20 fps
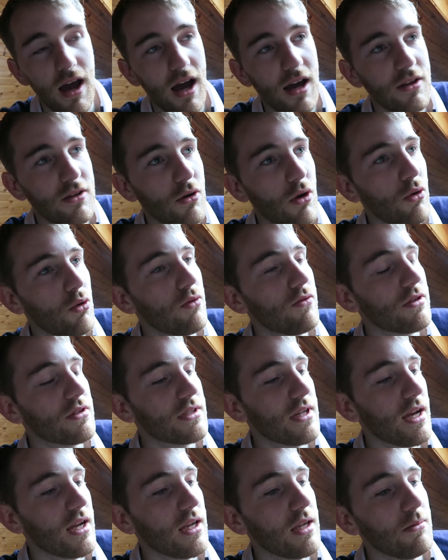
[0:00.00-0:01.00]
And over
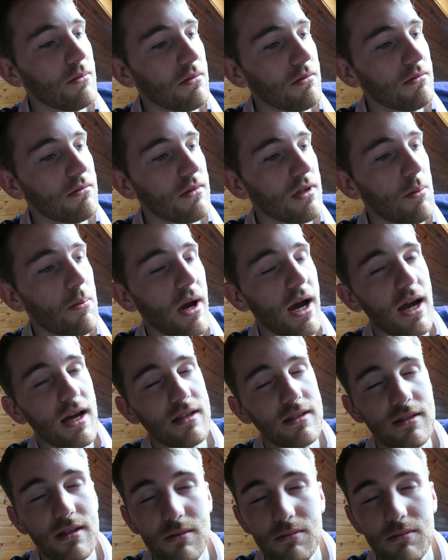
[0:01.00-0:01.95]
time, you pass